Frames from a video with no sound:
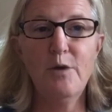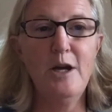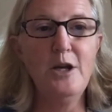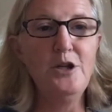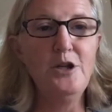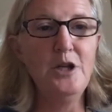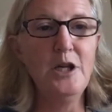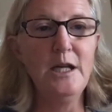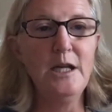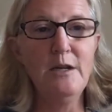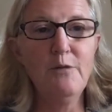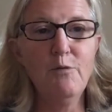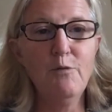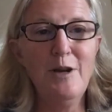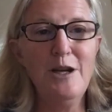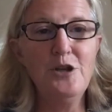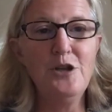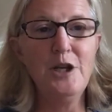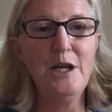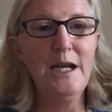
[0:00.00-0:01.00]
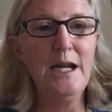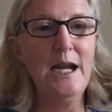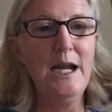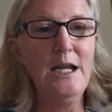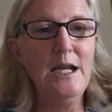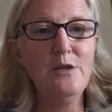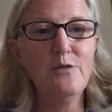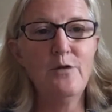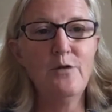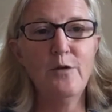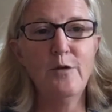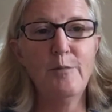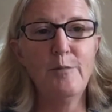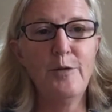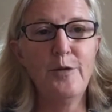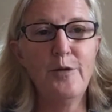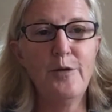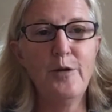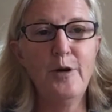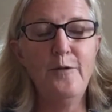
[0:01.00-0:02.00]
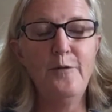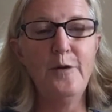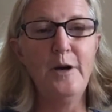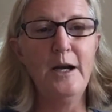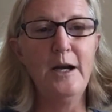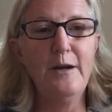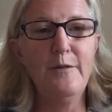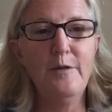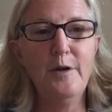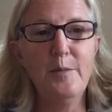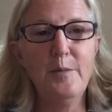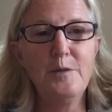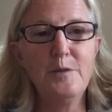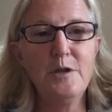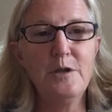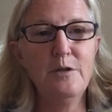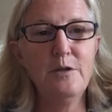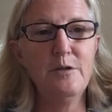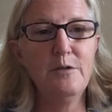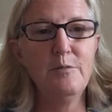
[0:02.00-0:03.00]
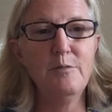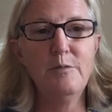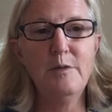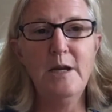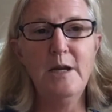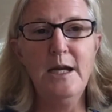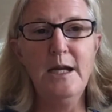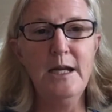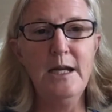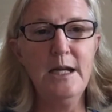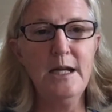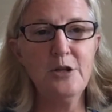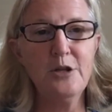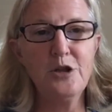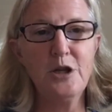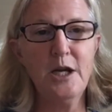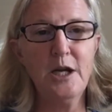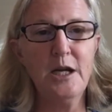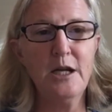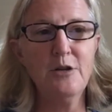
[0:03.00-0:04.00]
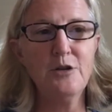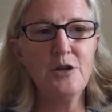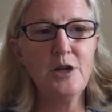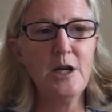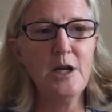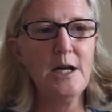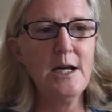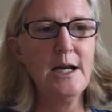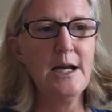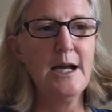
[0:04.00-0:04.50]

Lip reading: ranging in age from 35 up to 80 and change,